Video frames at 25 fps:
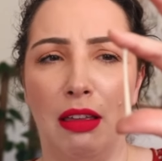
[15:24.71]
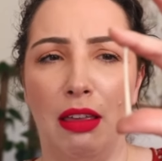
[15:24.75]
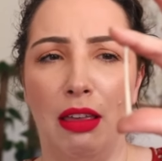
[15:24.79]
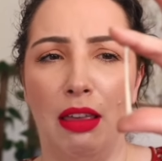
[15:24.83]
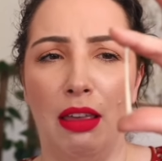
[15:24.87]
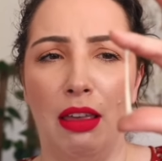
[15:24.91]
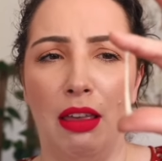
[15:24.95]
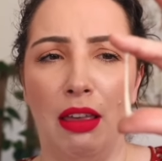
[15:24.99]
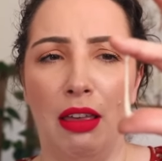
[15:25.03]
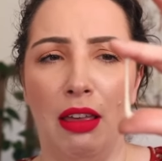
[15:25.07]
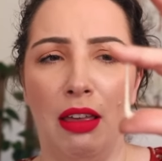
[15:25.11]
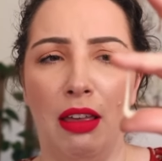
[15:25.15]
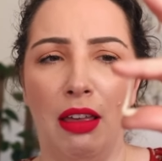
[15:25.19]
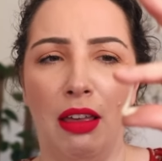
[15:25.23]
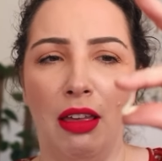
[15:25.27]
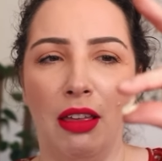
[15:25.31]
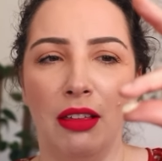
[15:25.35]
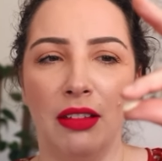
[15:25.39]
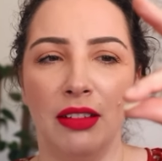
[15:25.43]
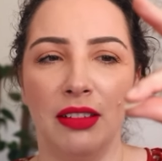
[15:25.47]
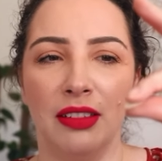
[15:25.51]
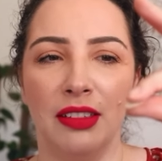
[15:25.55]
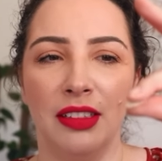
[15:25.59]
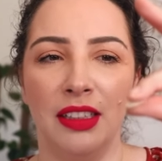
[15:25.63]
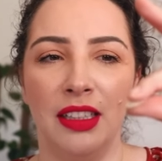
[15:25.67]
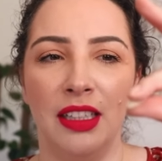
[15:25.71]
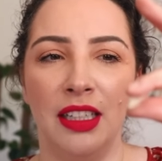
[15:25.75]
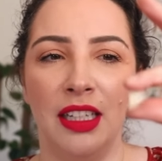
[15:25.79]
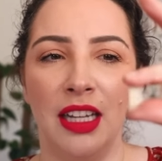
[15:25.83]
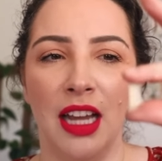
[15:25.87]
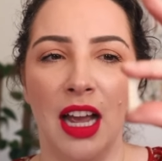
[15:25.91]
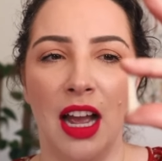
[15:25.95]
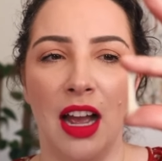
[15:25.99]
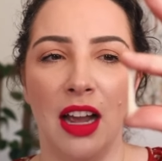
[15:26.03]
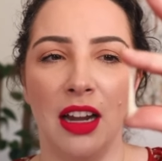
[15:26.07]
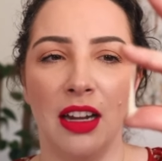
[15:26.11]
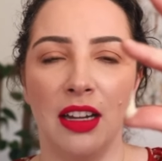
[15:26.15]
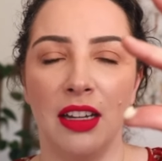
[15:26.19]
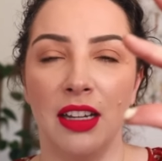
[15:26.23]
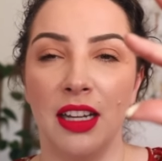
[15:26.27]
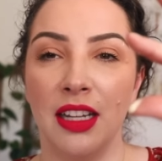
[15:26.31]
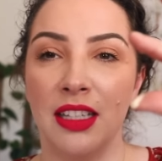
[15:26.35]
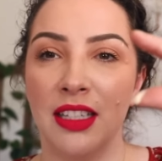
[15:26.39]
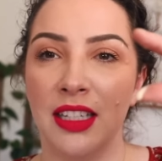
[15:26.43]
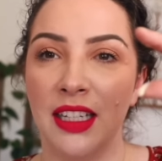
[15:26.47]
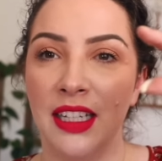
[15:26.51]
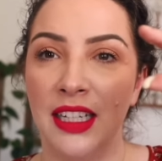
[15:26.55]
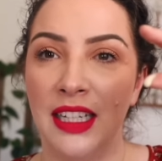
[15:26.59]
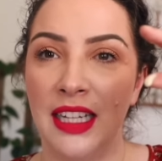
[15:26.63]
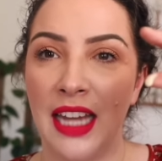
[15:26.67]
Oh, yuck.
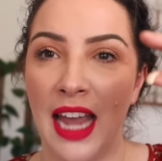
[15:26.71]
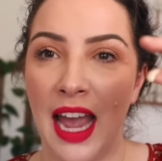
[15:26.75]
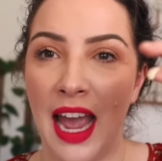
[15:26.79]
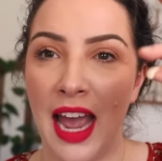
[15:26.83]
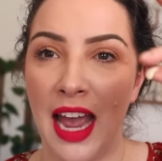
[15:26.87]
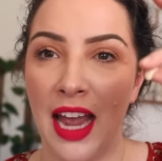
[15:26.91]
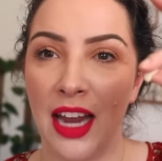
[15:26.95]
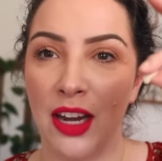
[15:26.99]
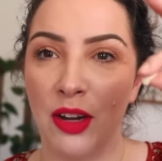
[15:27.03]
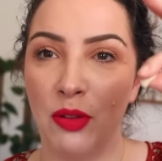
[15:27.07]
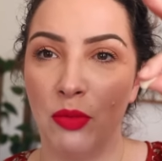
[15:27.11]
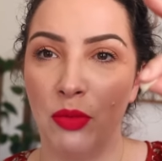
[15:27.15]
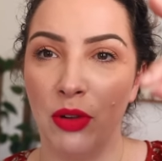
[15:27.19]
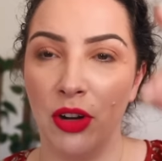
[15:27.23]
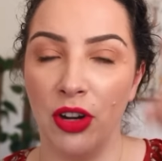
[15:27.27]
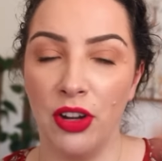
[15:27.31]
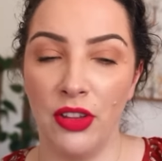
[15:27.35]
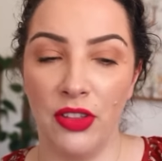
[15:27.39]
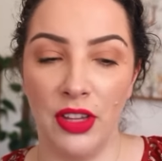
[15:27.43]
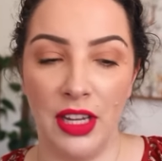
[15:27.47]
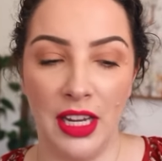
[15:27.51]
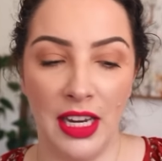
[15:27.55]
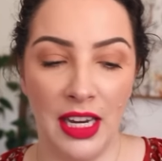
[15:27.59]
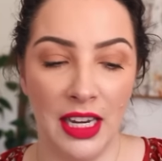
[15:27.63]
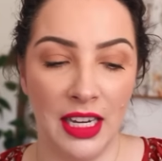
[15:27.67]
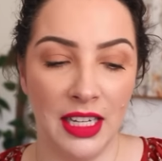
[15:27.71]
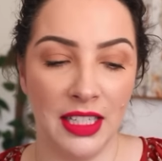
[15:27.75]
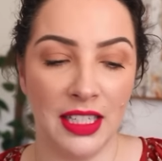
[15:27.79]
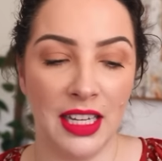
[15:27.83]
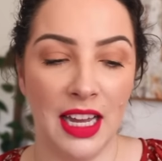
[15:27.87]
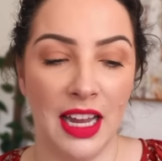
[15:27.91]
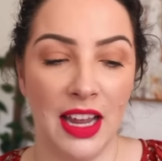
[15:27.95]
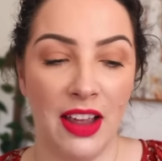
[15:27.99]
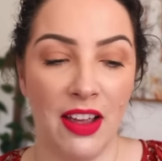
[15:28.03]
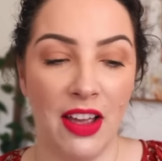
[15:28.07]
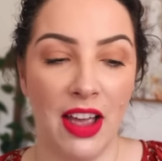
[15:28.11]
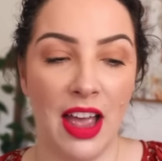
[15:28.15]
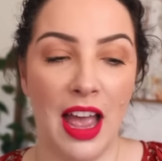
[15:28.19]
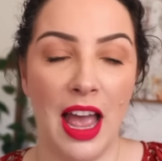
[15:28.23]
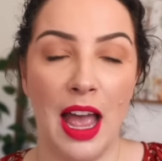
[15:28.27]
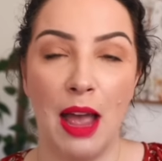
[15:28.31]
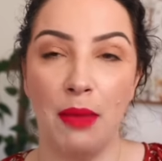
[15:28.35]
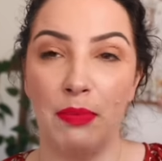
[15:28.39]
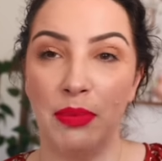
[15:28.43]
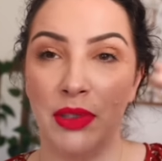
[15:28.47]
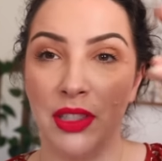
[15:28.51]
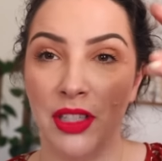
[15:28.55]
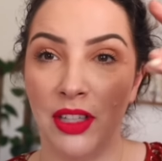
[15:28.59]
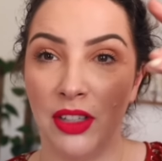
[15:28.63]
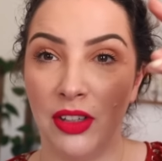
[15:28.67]
It's gag worthy. It is
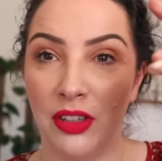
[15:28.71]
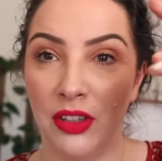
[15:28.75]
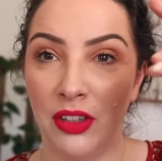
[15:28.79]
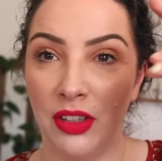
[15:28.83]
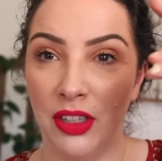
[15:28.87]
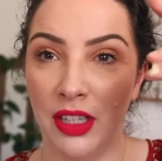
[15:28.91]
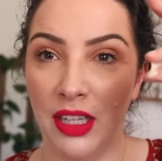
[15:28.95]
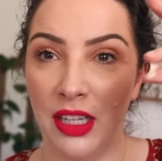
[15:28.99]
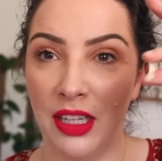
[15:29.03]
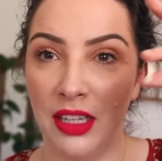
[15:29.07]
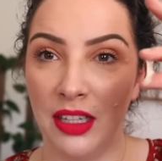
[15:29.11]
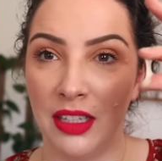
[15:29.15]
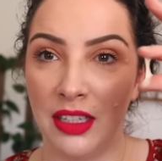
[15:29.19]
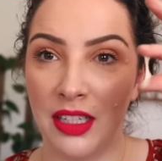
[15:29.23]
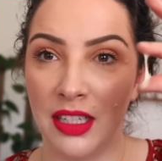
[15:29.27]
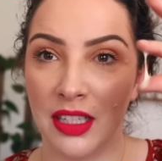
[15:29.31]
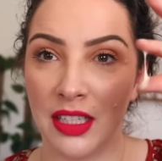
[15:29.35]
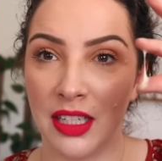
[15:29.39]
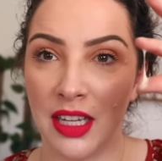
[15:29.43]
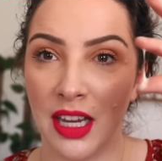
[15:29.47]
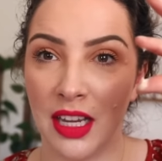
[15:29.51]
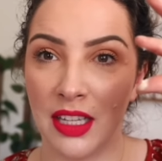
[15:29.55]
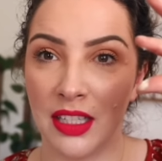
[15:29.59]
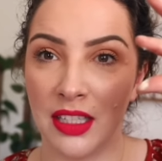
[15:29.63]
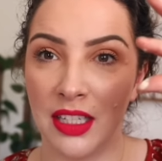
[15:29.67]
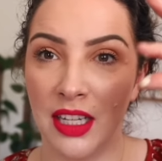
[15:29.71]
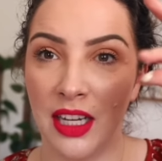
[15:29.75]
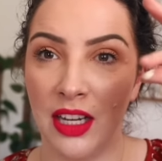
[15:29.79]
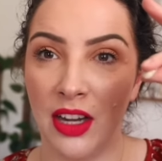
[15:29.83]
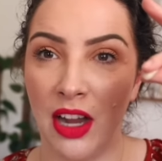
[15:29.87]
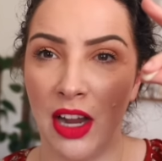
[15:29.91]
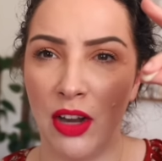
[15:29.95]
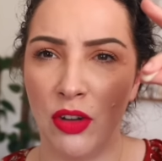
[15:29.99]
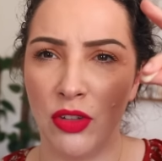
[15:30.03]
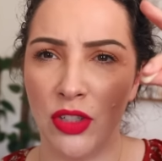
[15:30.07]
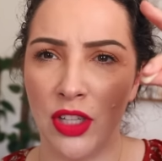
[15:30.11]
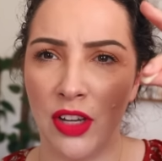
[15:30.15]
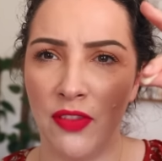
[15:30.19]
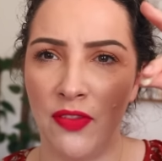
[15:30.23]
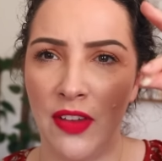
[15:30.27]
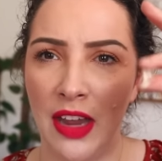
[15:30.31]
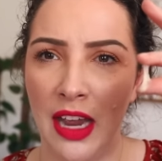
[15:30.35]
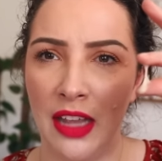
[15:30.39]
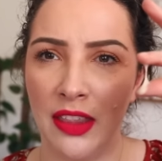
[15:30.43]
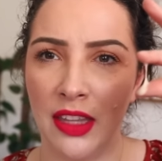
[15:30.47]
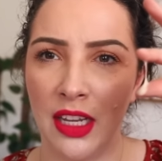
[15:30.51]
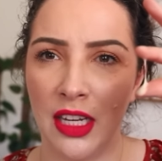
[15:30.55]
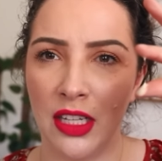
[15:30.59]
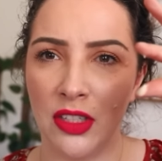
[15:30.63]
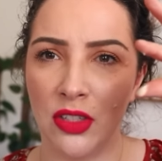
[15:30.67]
absolutely disgusting. I also
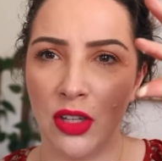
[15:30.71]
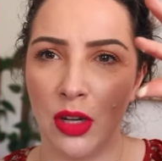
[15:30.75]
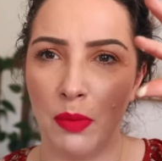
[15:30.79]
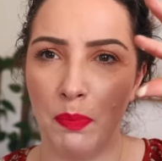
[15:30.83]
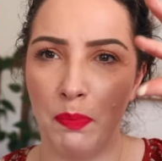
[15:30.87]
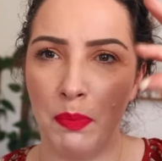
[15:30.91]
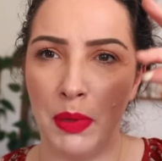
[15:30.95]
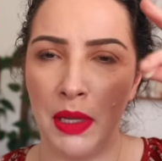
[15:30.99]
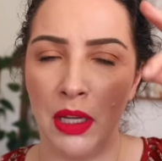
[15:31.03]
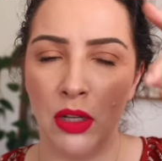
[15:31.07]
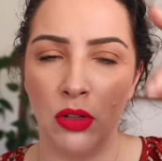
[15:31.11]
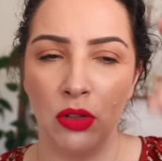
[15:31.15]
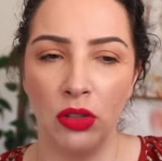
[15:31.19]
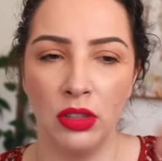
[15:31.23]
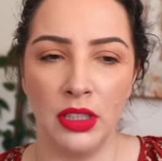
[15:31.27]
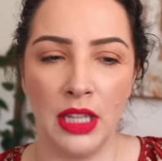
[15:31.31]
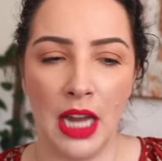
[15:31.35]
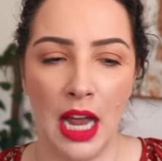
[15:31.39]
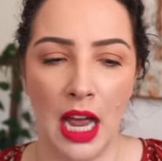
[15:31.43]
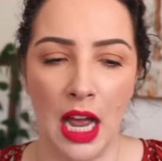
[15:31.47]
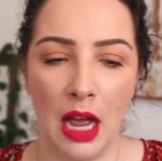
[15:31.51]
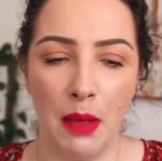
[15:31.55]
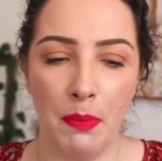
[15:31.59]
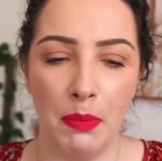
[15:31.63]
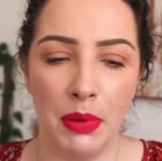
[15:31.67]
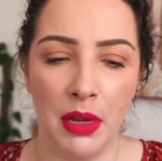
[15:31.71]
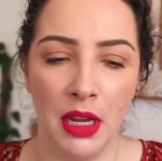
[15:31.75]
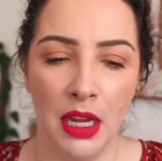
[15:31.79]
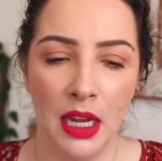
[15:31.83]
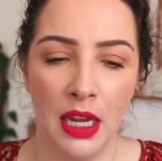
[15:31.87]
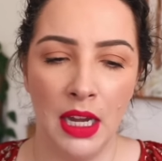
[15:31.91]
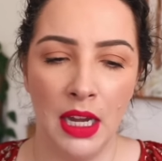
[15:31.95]
found that it sort of peeled up.